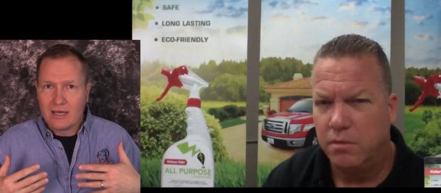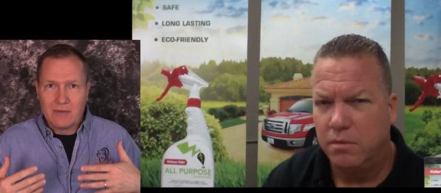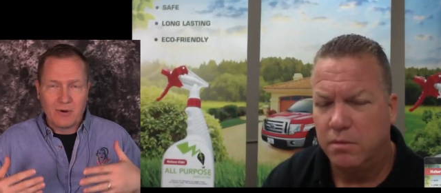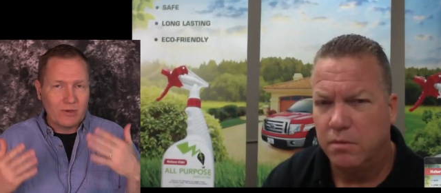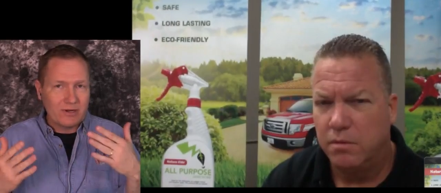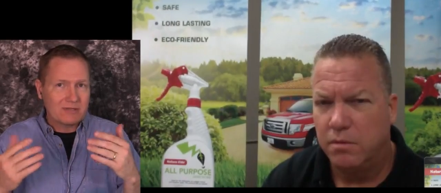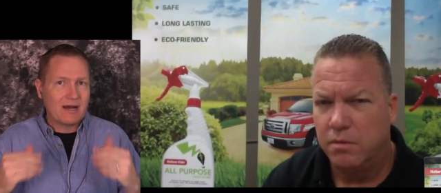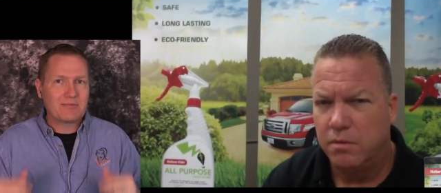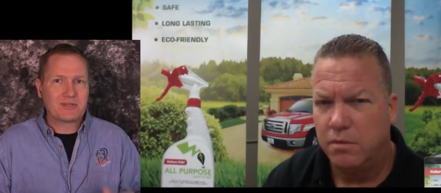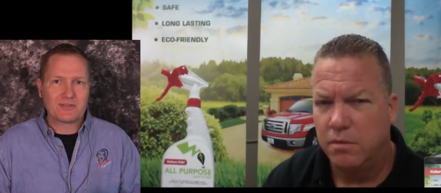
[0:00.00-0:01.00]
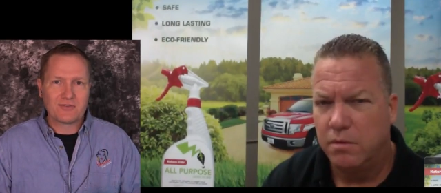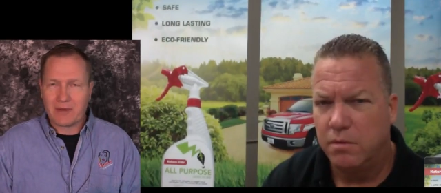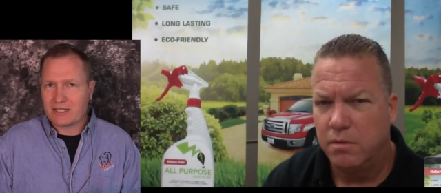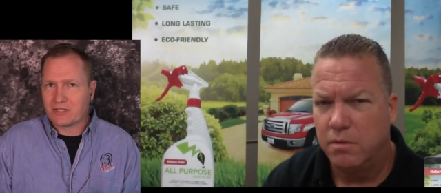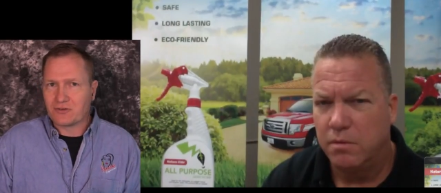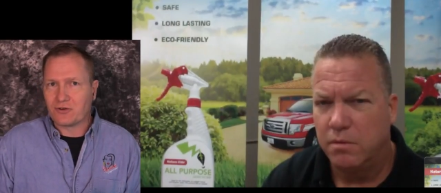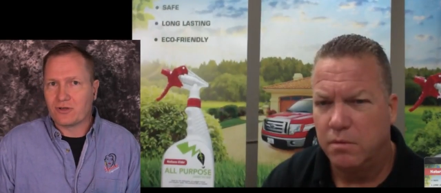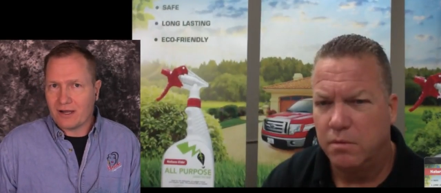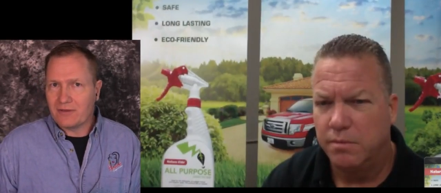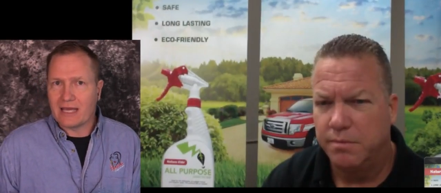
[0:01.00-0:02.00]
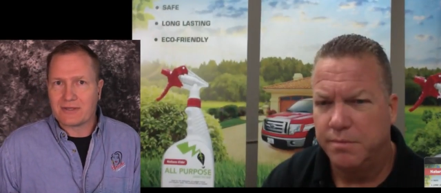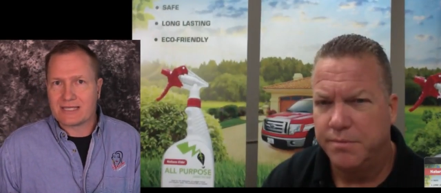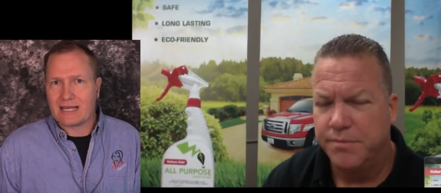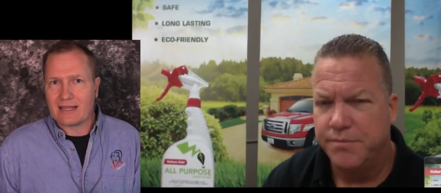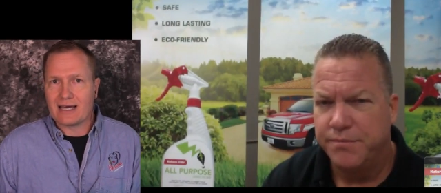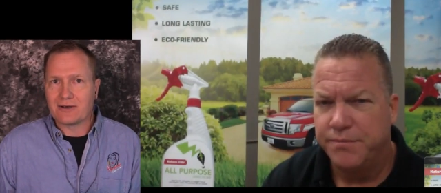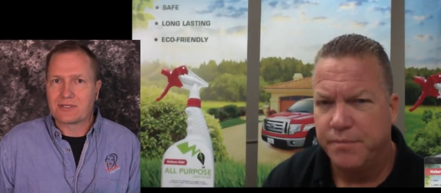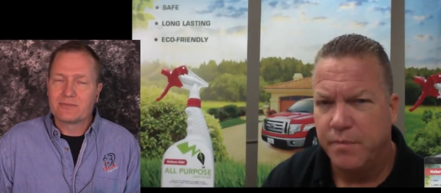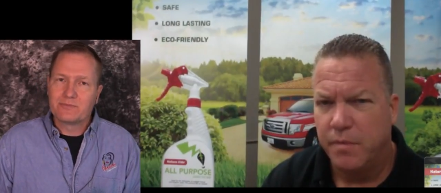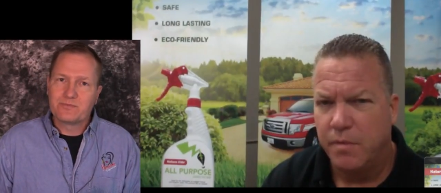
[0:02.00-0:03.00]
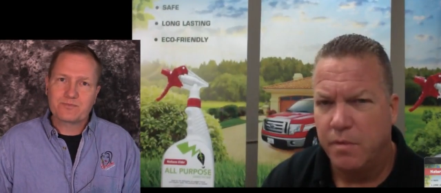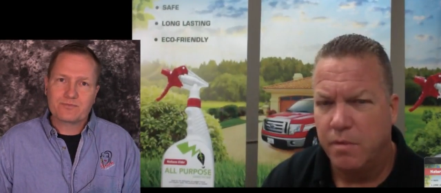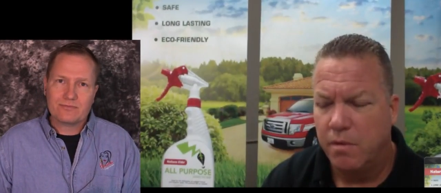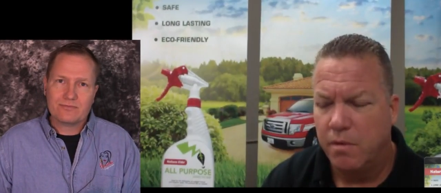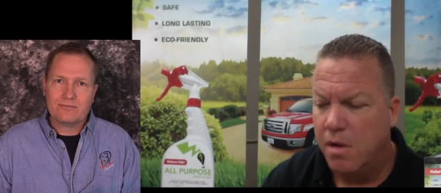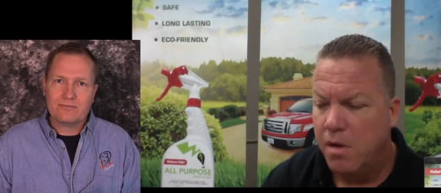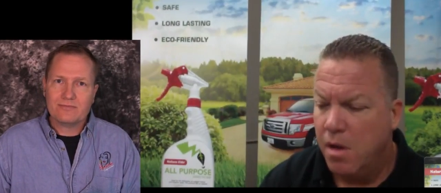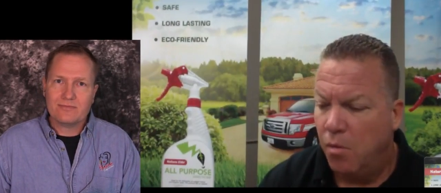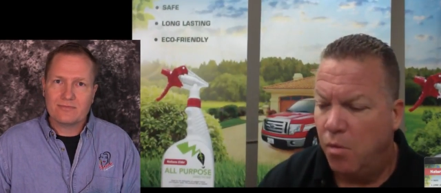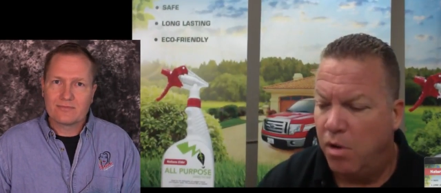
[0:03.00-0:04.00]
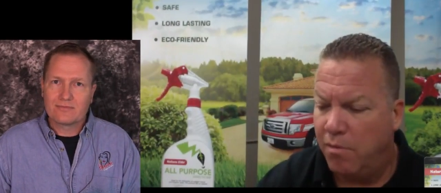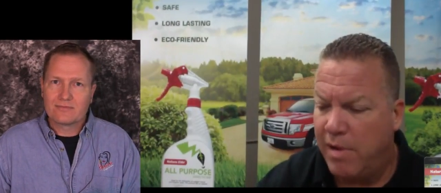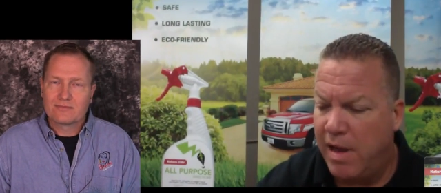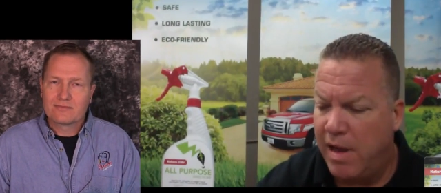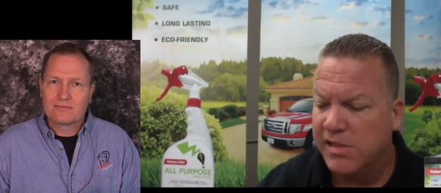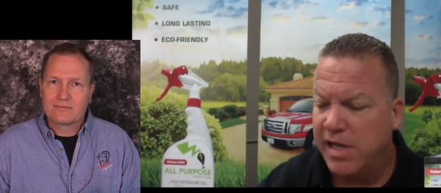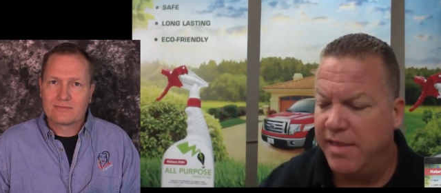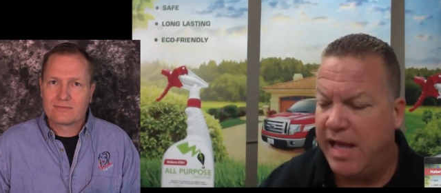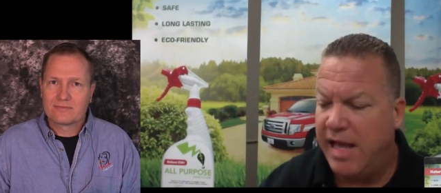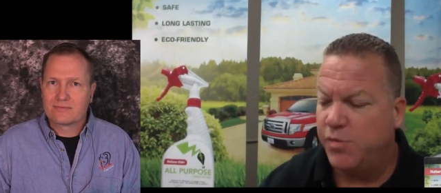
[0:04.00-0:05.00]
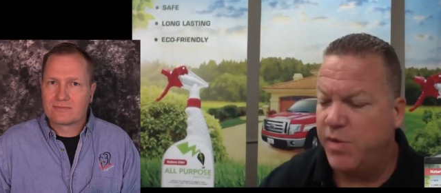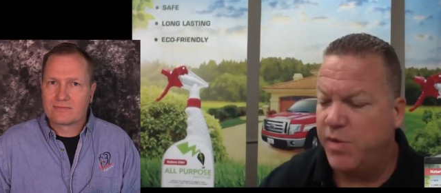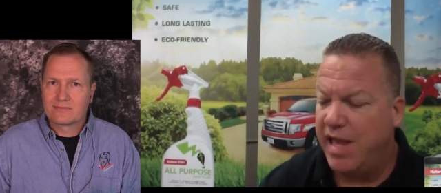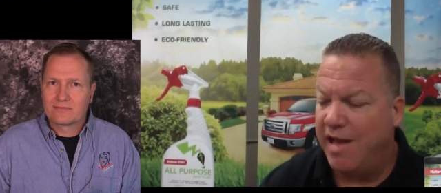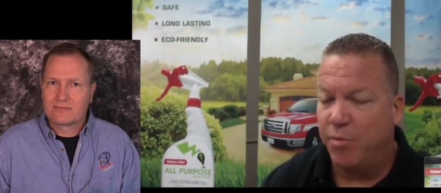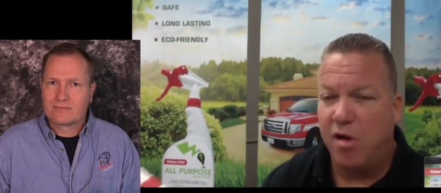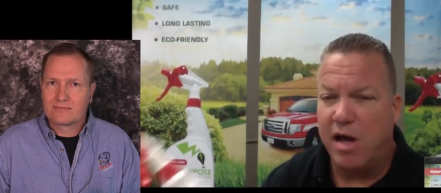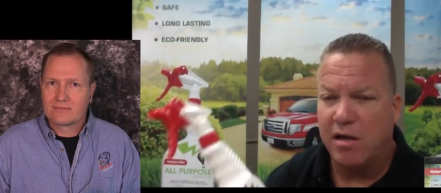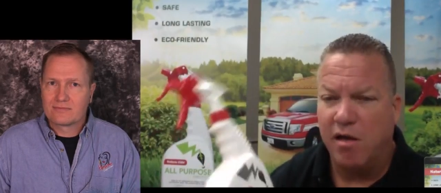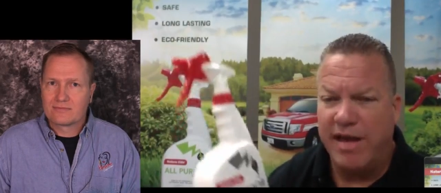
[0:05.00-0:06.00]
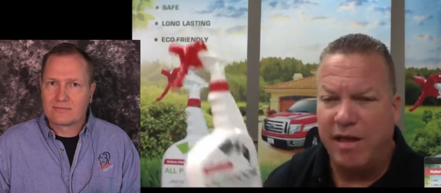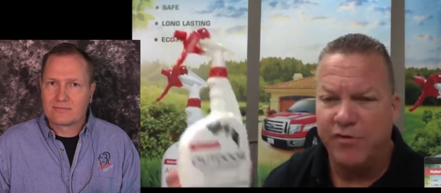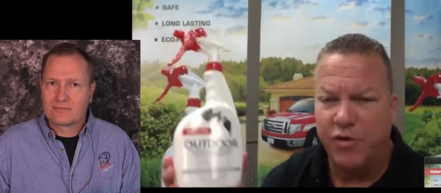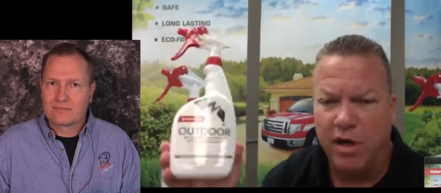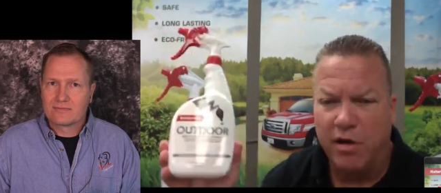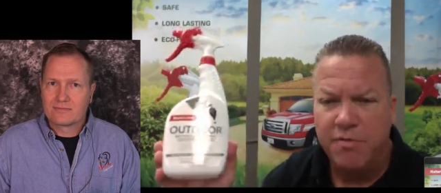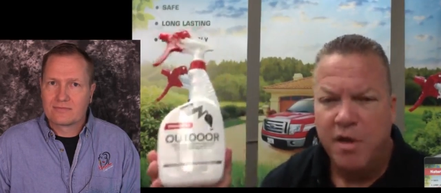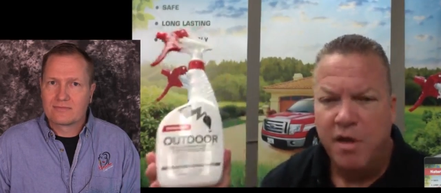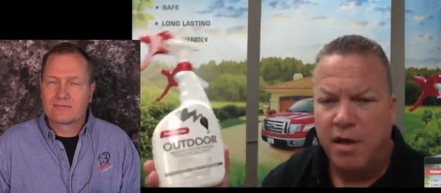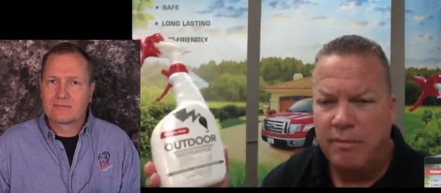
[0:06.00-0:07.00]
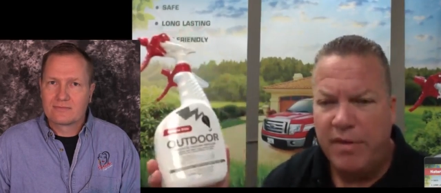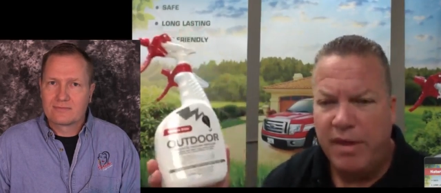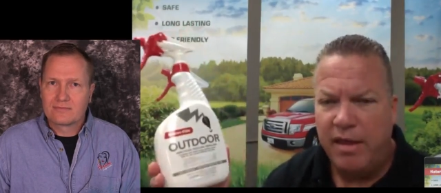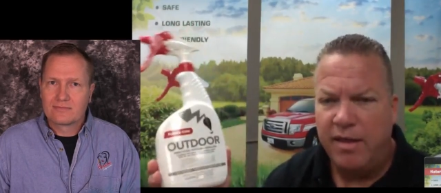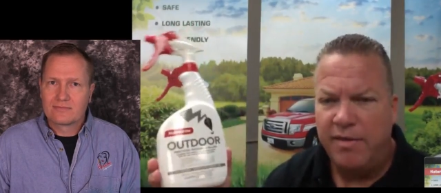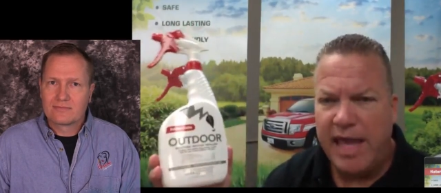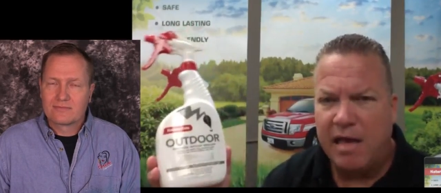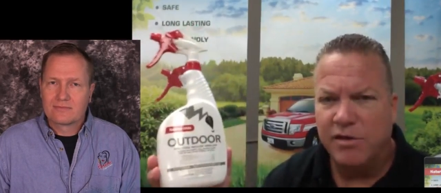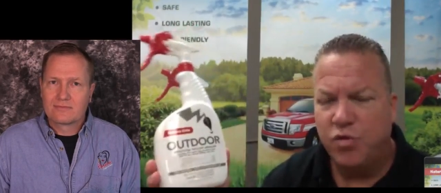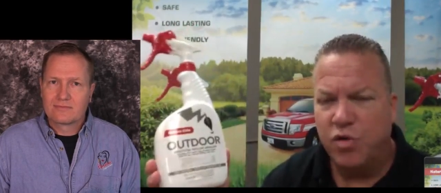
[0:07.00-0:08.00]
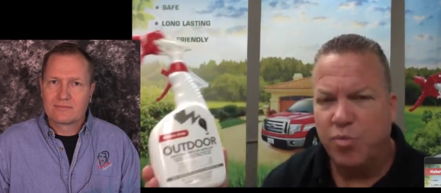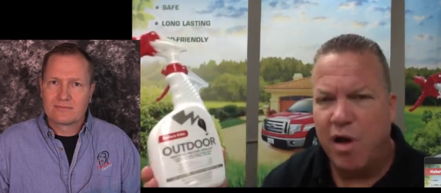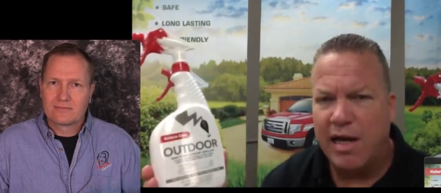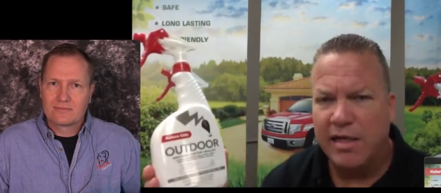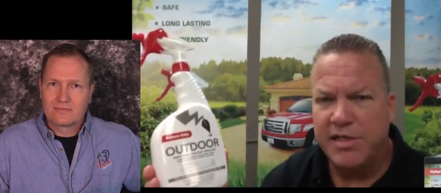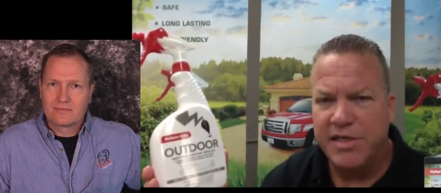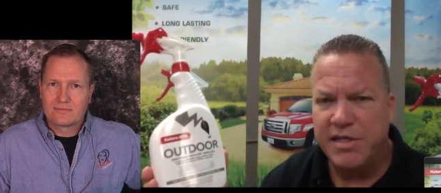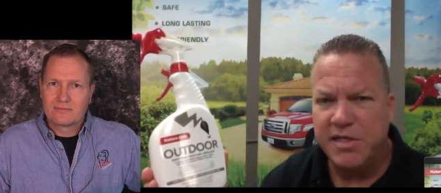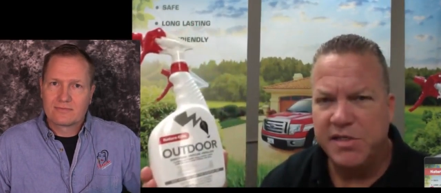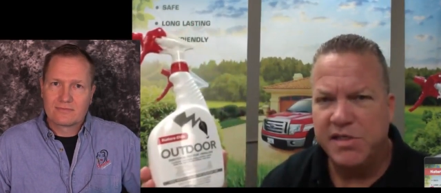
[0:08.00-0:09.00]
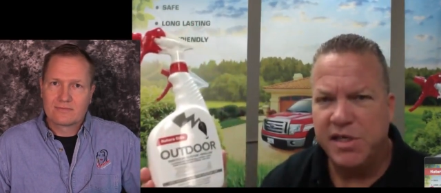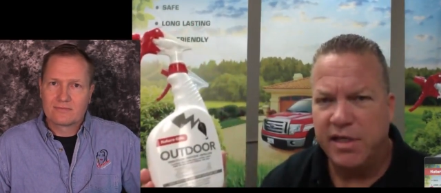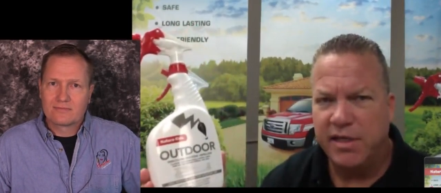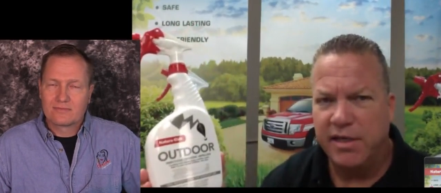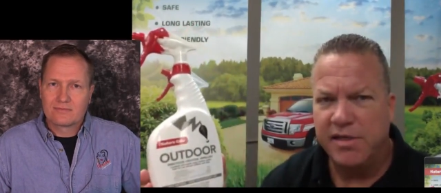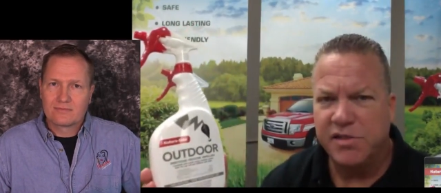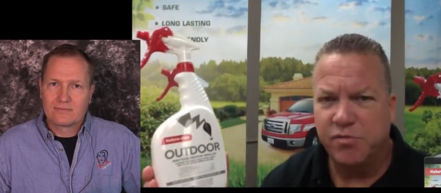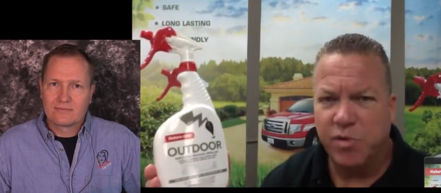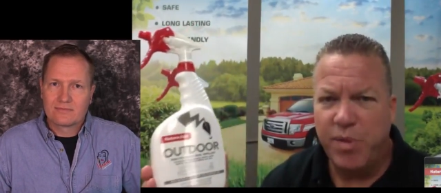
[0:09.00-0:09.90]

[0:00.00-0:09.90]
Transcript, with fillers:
Speaker 1: but what are some options for pest control around the outside of the house?
Speaker 2: Well, around the outside of the house, we have a product called Outdoor. Um, and, the outdoor product is uh, it's a